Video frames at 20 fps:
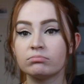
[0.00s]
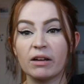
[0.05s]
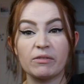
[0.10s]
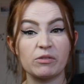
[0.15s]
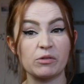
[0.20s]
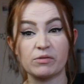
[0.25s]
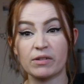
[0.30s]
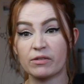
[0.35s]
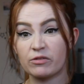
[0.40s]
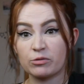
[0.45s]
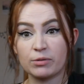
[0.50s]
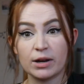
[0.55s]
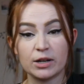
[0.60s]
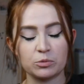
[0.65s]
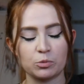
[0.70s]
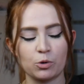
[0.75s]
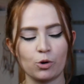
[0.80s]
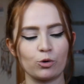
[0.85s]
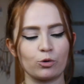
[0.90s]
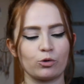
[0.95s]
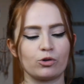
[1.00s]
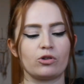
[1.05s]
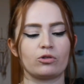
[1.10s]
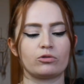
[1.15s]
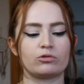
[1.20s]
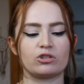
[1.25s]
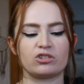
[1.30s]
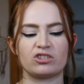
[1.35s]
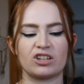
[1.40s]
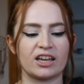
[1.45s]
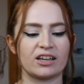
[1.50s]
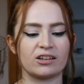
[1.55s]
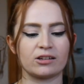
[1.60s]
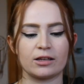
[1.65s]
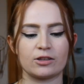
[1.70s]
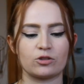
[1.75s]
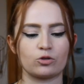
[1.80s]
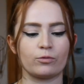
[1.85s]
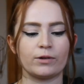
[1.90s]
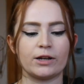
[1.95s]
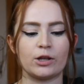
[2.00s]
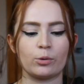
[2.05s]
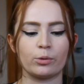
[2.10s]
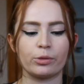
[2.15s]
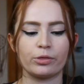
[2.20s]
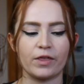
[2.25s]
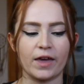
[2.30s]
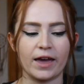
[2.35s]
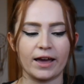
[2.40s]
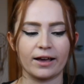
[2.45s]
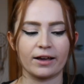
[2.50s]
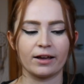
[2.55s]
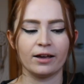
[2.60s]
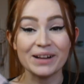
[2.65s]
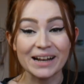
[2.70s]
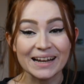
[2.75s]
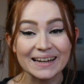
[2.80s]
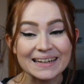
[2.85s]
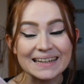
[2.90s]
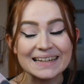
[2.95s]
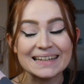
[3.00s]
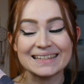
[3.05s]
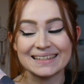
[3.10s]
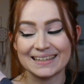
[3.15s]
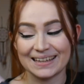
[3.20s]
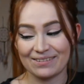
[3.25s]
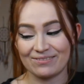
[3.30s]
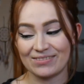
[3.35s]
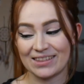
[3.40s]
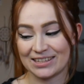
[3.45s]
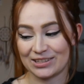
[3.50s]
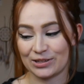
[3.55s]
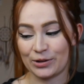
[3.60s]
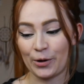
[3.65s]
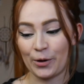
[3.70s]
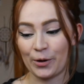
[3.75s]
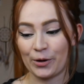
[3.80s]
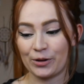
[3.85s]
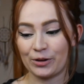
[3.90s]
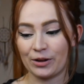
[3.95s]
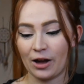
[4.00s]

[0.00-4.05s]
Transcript: you've never read one, or you're just like, it's not really your thing, please give this a go.